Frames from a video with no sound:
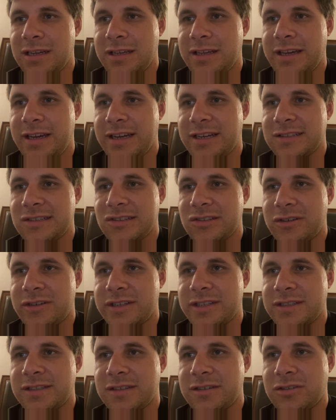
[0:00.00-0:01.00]
Yeah, sorry.
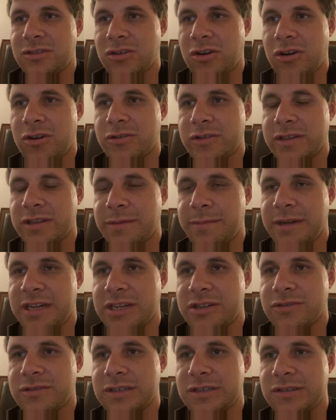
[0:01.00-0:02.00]
That's a dog in the
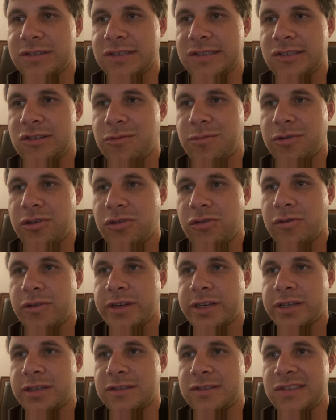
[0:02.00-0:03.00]
background. He's super
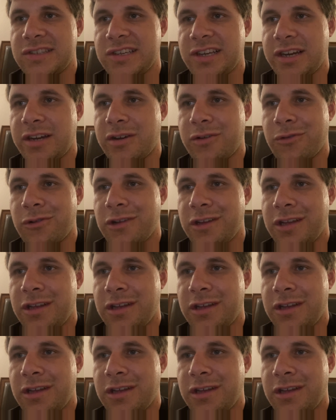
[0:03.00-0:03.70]
annoying. So